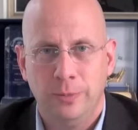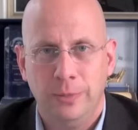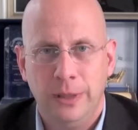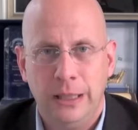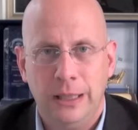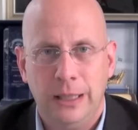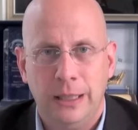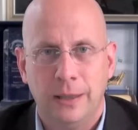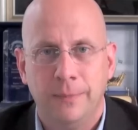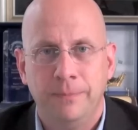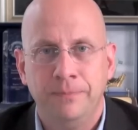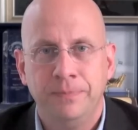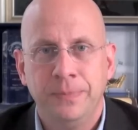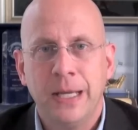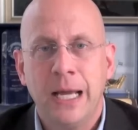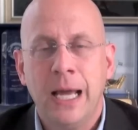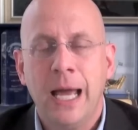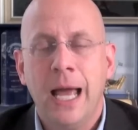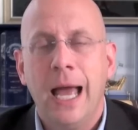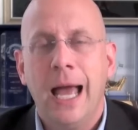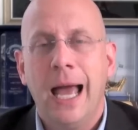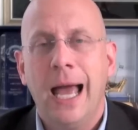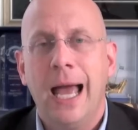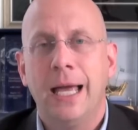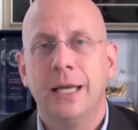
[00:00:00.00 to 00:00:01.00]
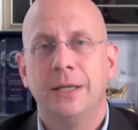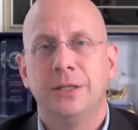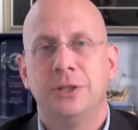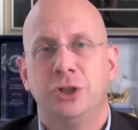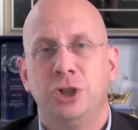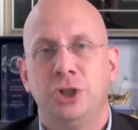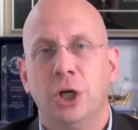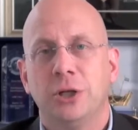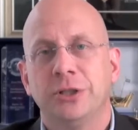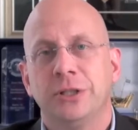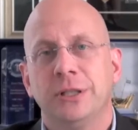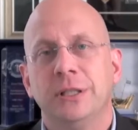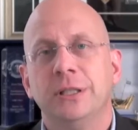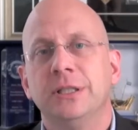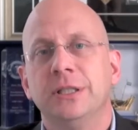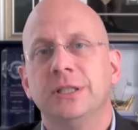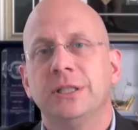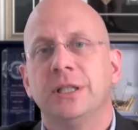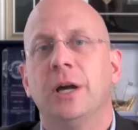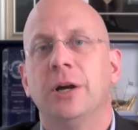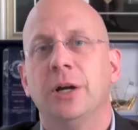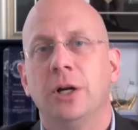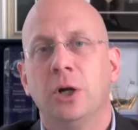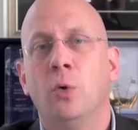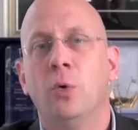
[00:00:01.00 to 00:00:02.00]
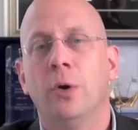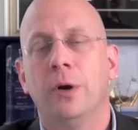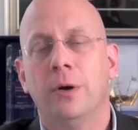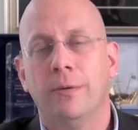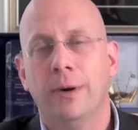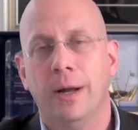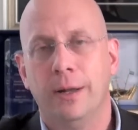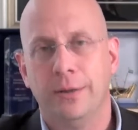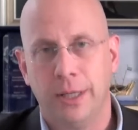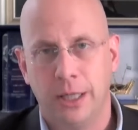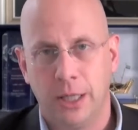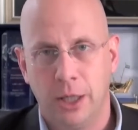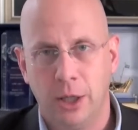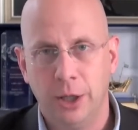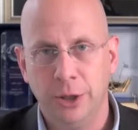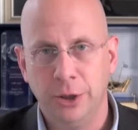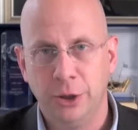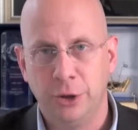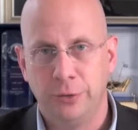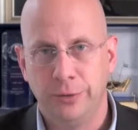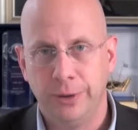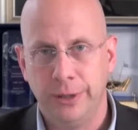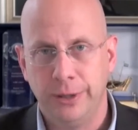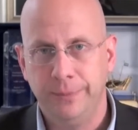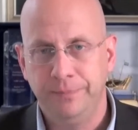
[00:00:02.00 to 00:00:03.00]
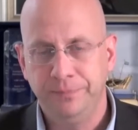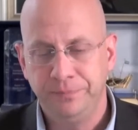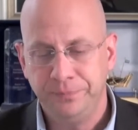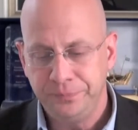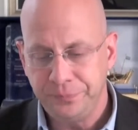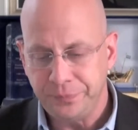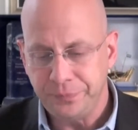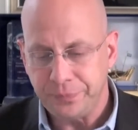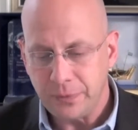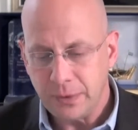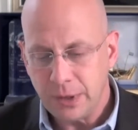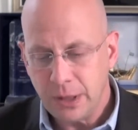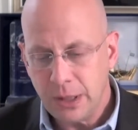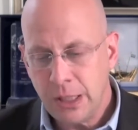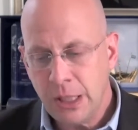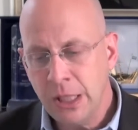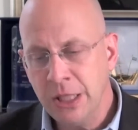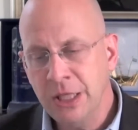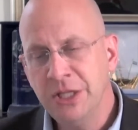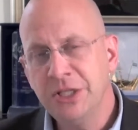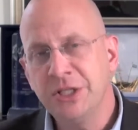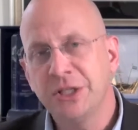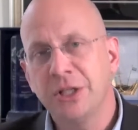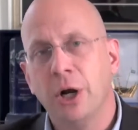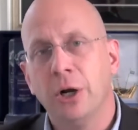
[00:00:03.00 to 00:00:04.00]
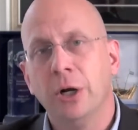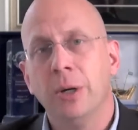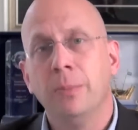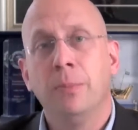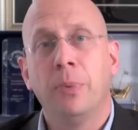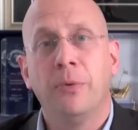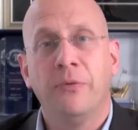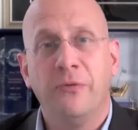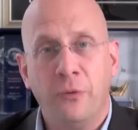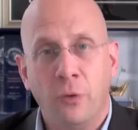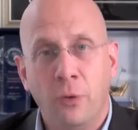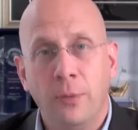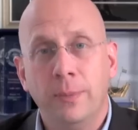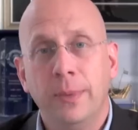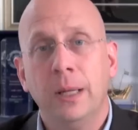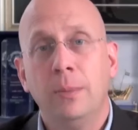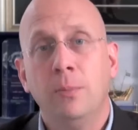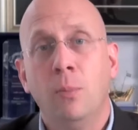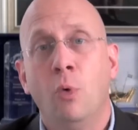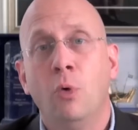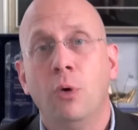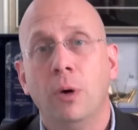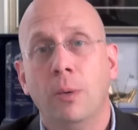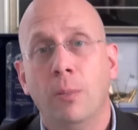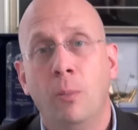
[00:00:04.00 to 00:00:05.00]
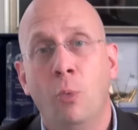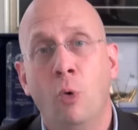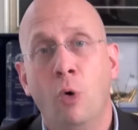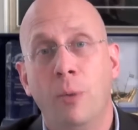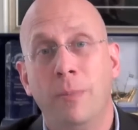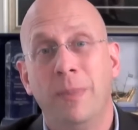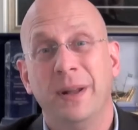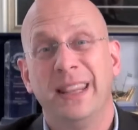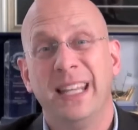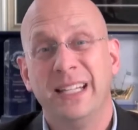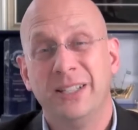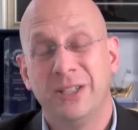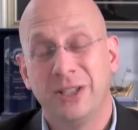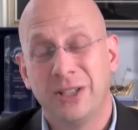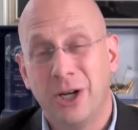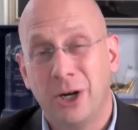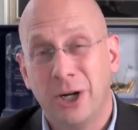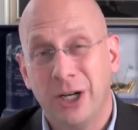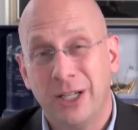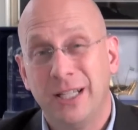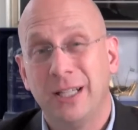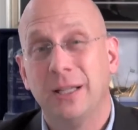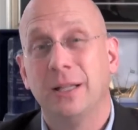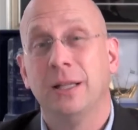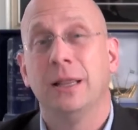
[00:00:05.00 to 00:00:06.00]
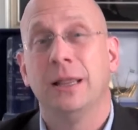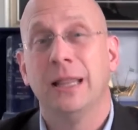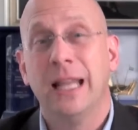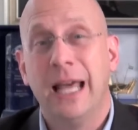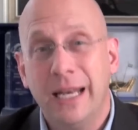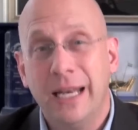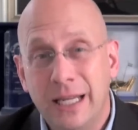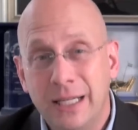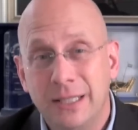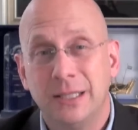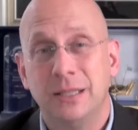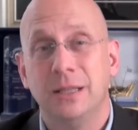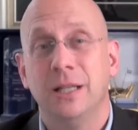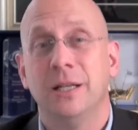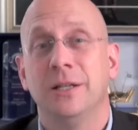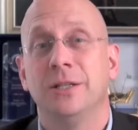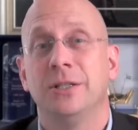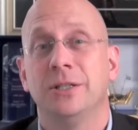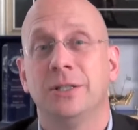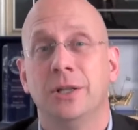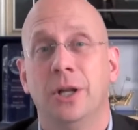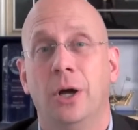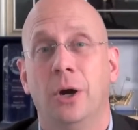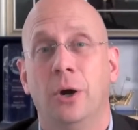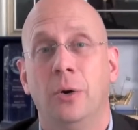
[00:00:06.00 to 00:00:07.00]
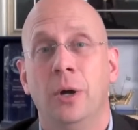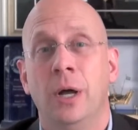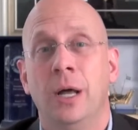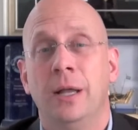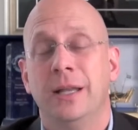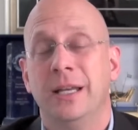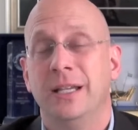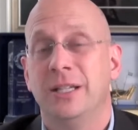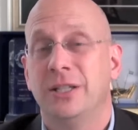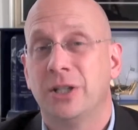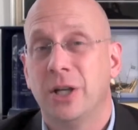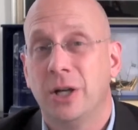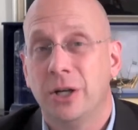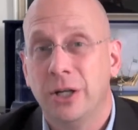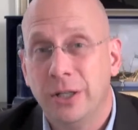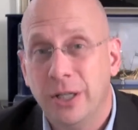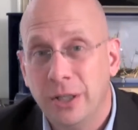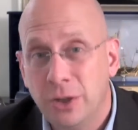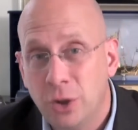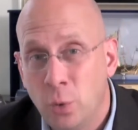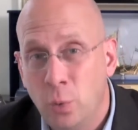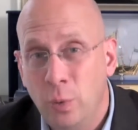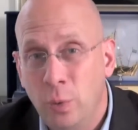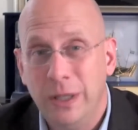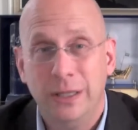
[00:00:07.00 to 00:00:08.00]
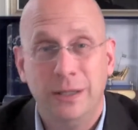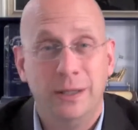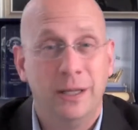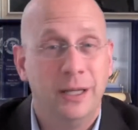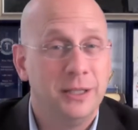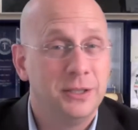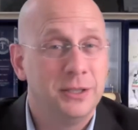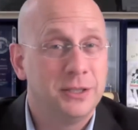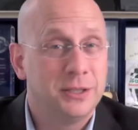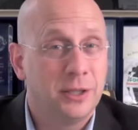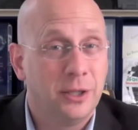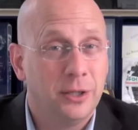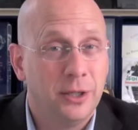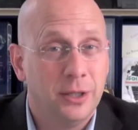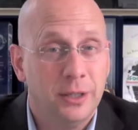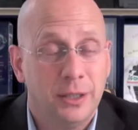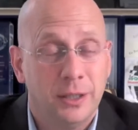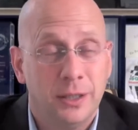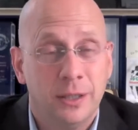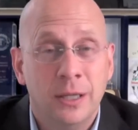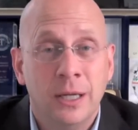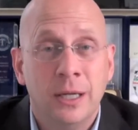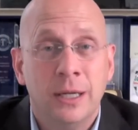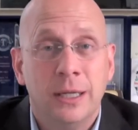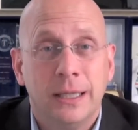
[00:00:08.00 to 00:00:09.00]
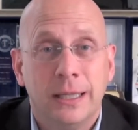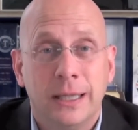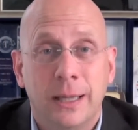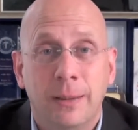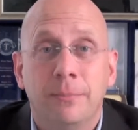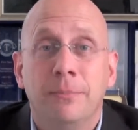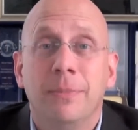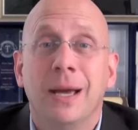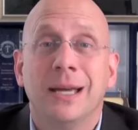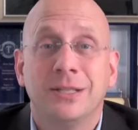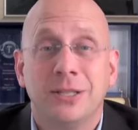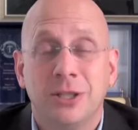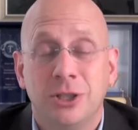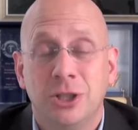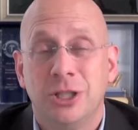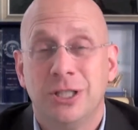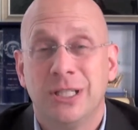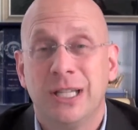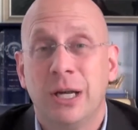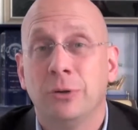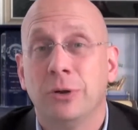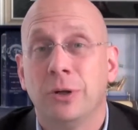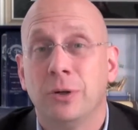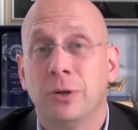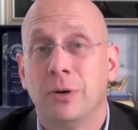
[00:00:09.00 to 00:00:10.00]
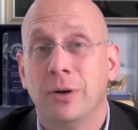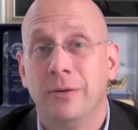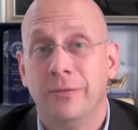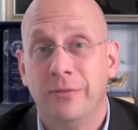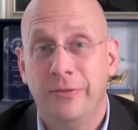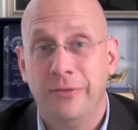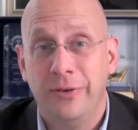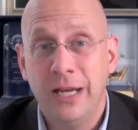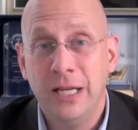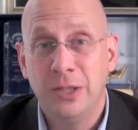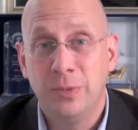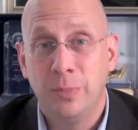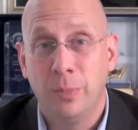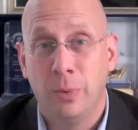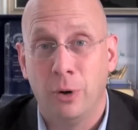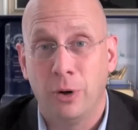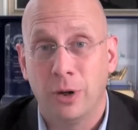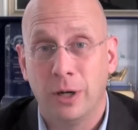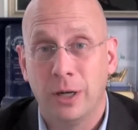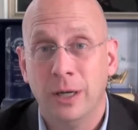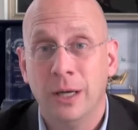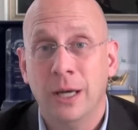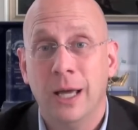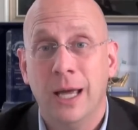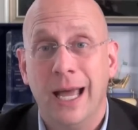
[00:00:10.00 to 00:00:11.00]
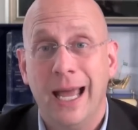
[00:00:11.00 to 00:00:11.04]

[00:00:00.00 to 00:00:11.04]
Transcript: media. As Justin started going around the country, he started performing more and more, but they started to let his list know. They started to tweet. They started to get messages out there on Facebook.